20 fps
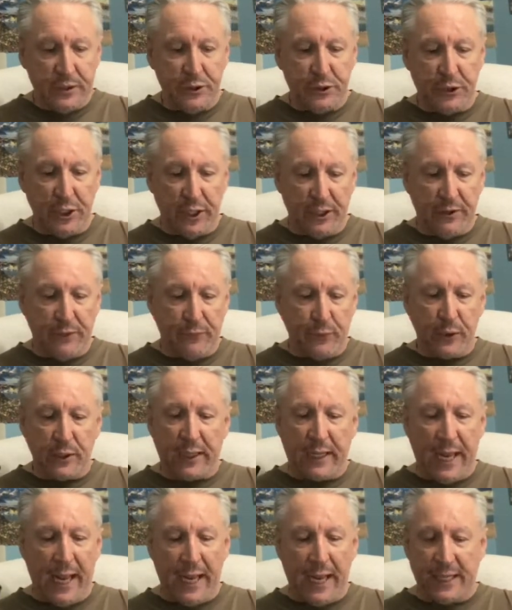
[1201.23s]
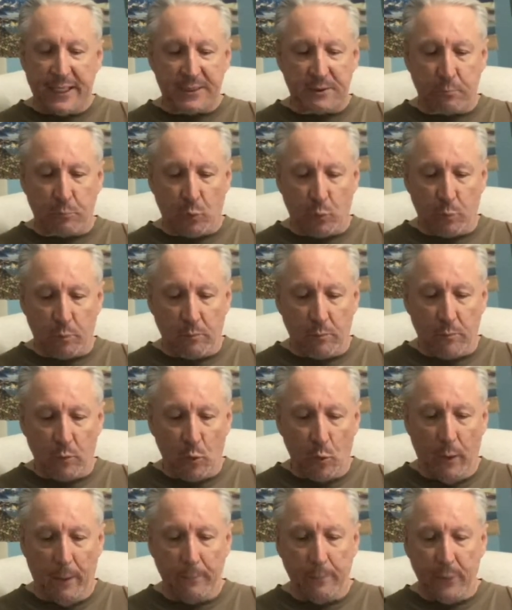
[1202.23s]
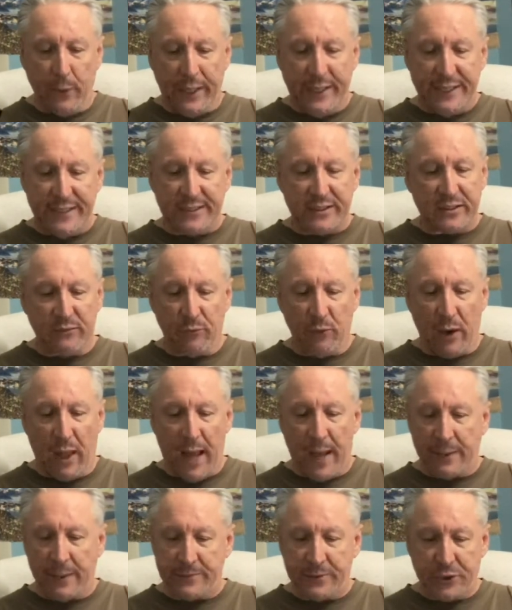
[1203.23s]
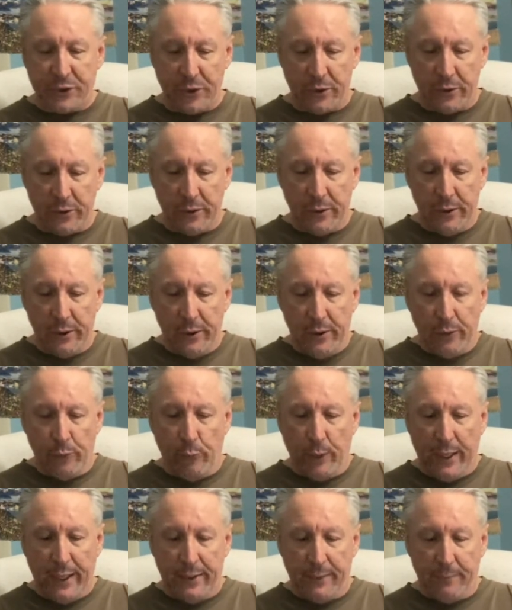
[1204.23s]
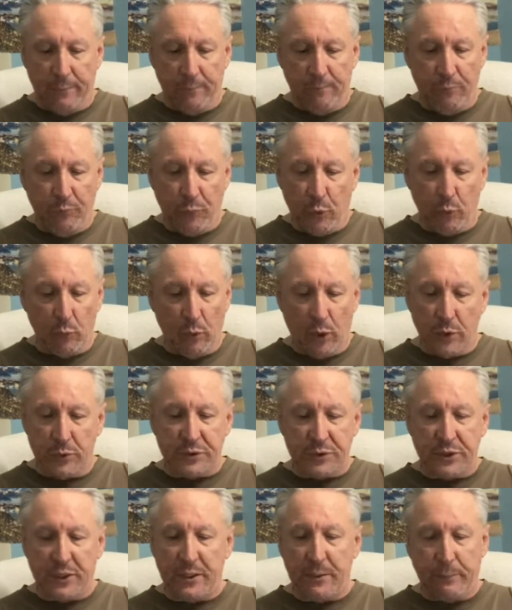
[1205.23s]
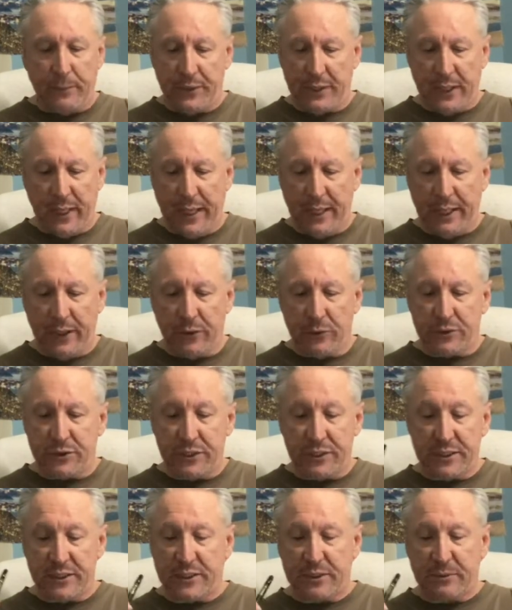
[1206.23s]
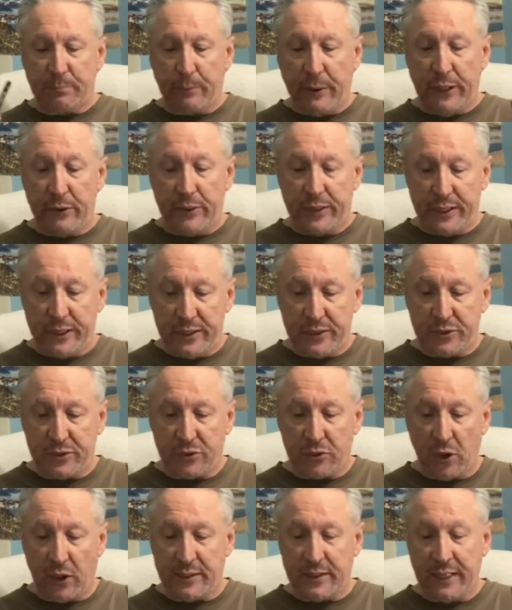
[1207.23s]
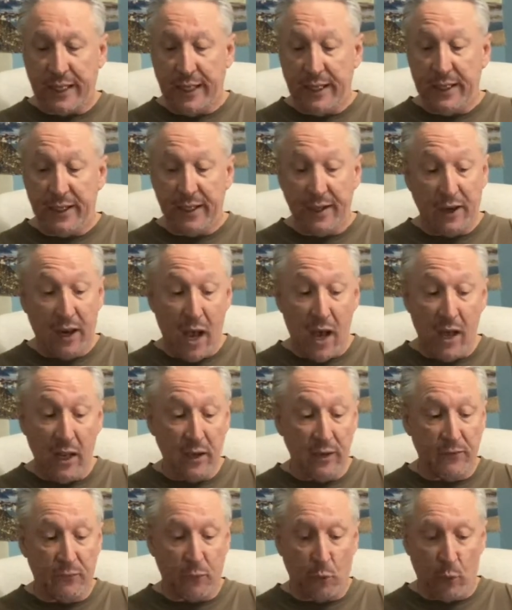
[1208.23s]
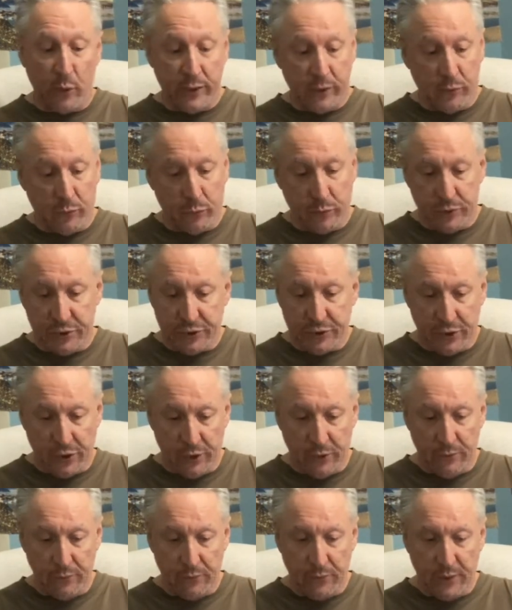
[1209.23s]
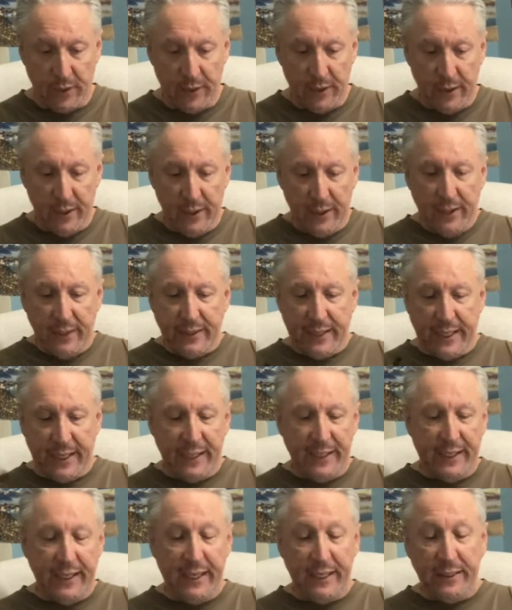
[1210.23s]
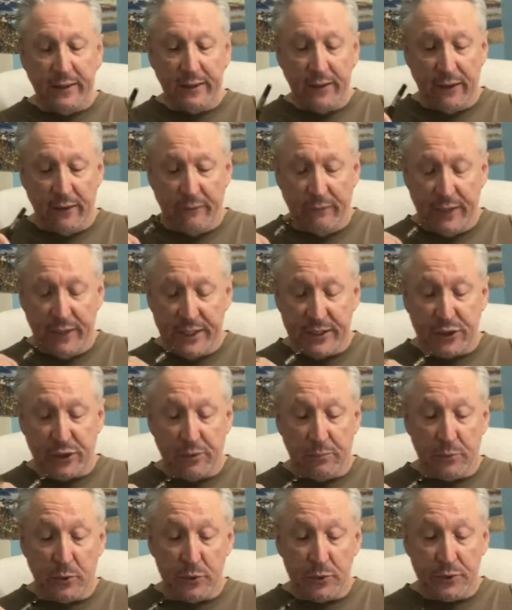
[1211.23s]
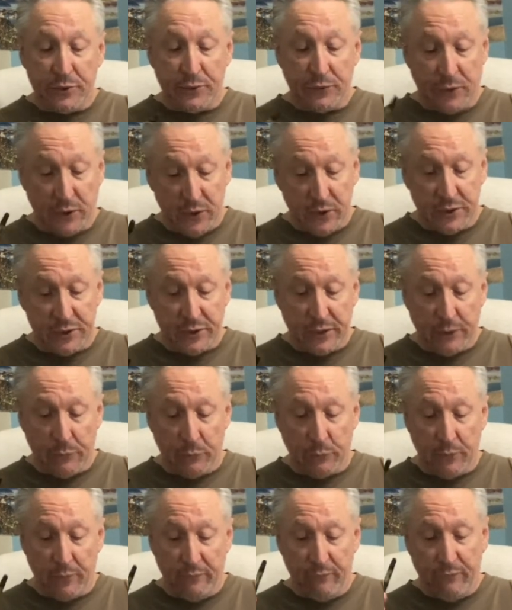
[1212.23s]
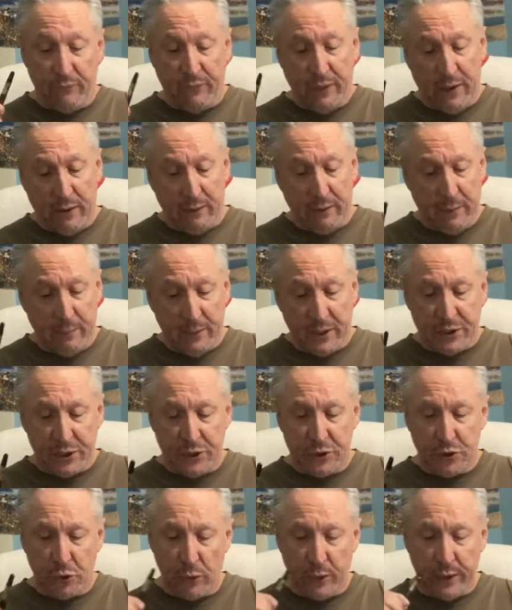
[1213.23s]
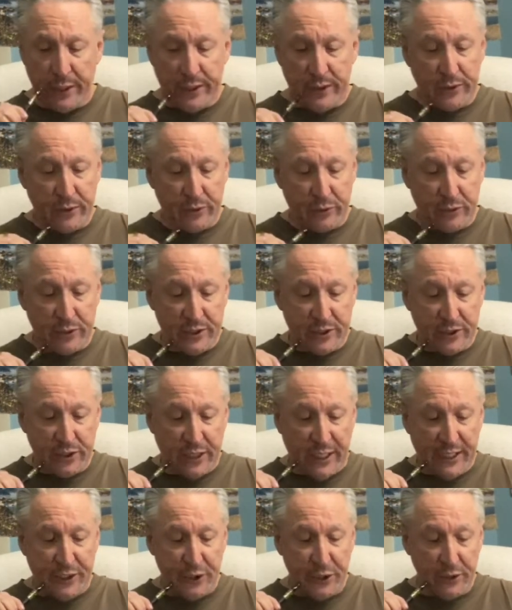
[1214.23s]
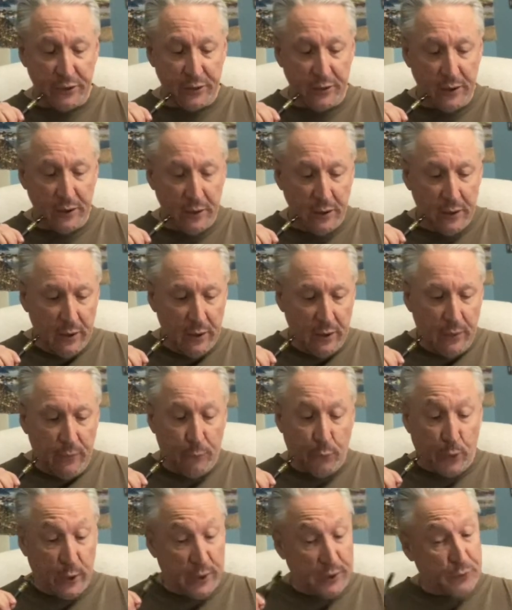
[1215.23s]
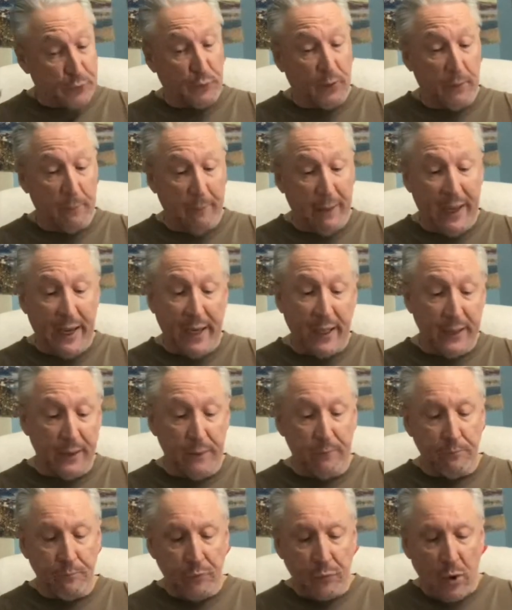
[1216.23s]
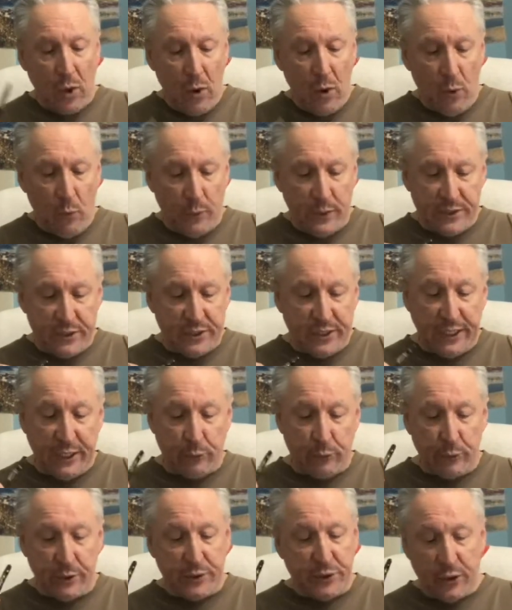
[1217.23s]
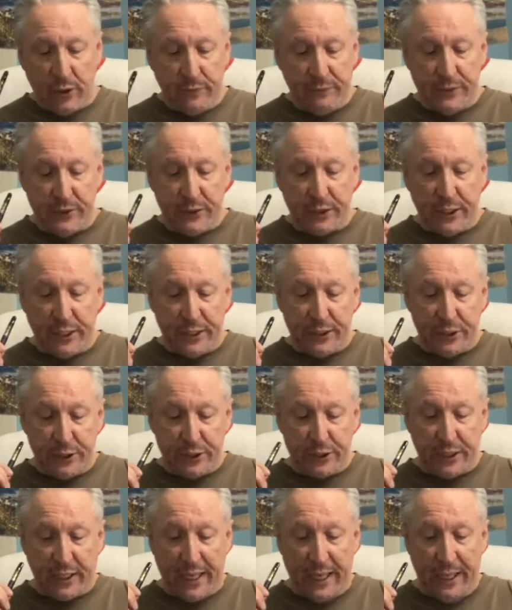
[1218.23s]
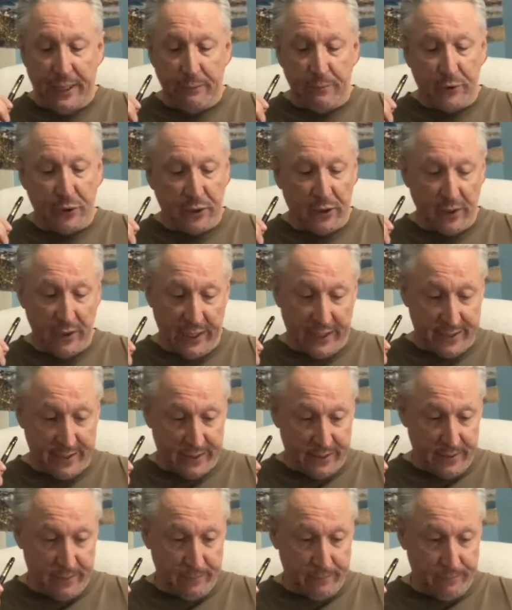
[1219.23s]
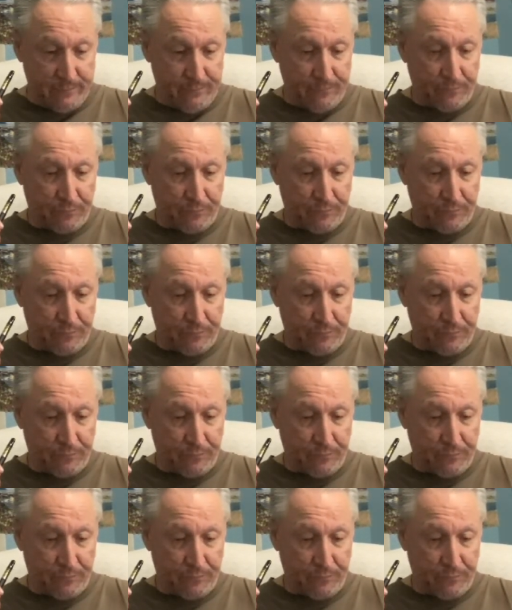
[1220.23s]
Jennifer gasped when plates of lobster, red roasted potatoes, and asparagus sautéed in olive oil were served. They had eaten their vegetables first and were very much enjoying the crustacean, fresh from Maine, when Secret Service agents came to collect them.